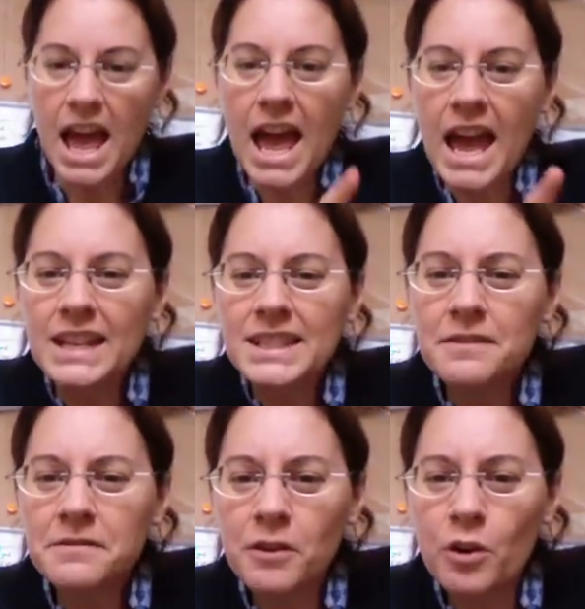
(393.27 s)

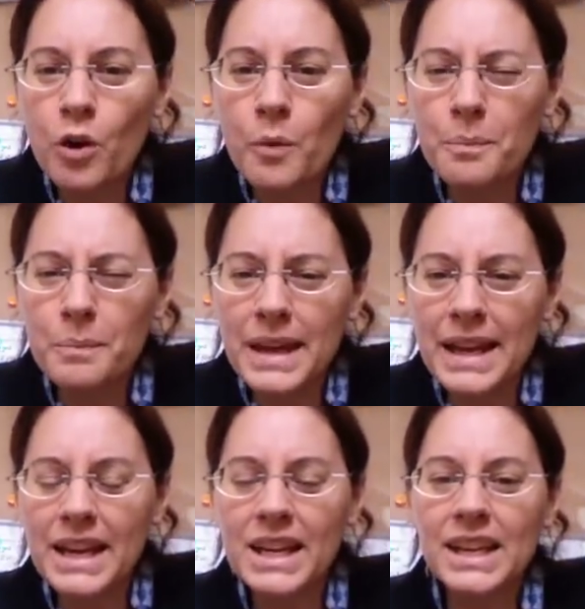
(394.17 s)
84
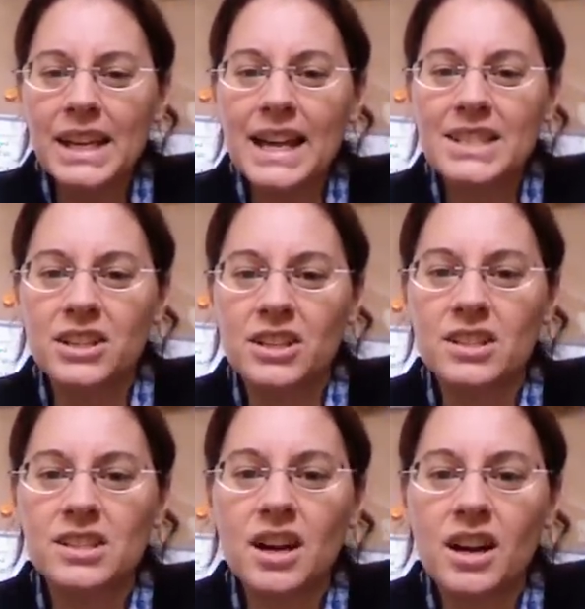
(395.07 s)
million
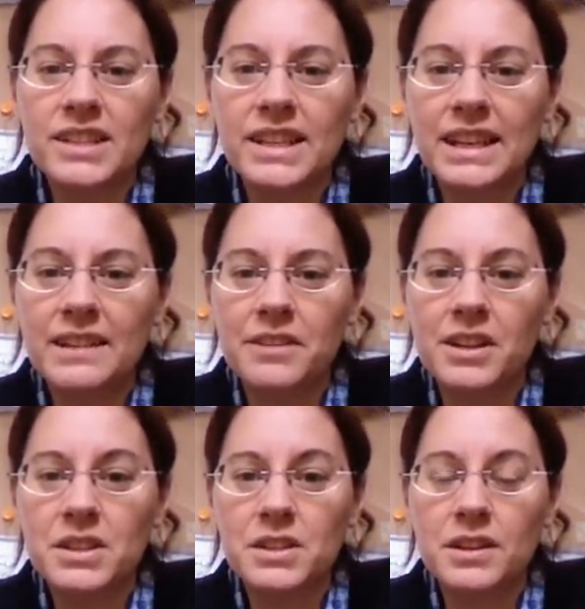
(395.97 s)
letters are
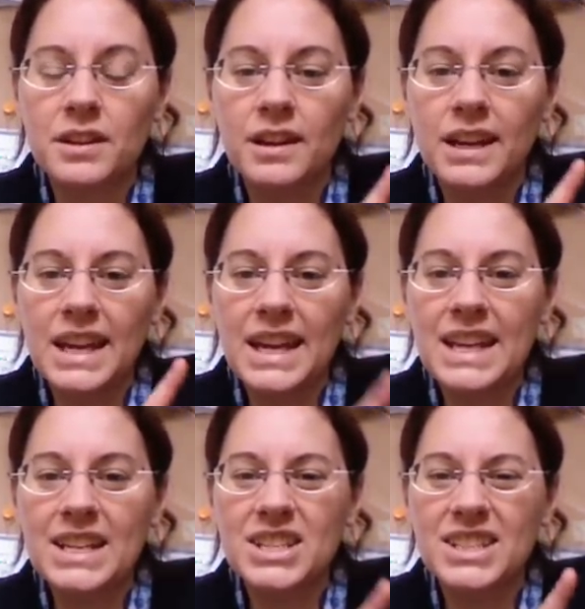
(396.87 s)
delivered
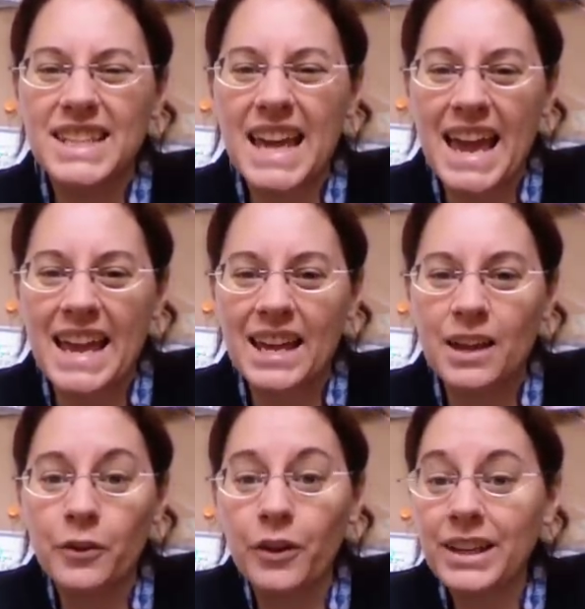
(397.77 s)
each day,
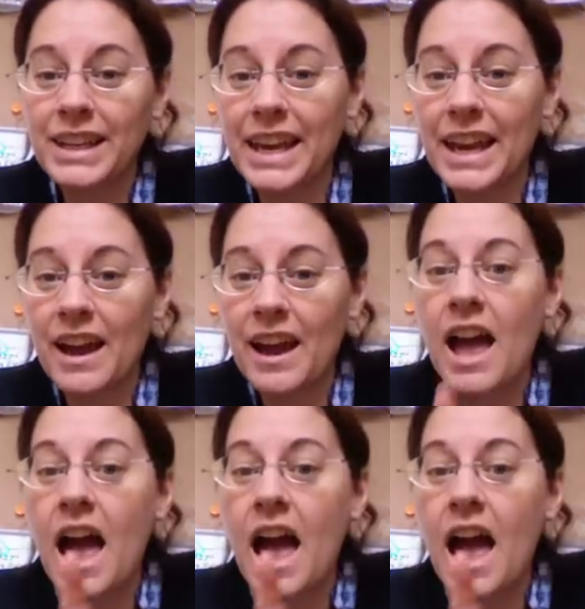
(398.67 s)
not a year.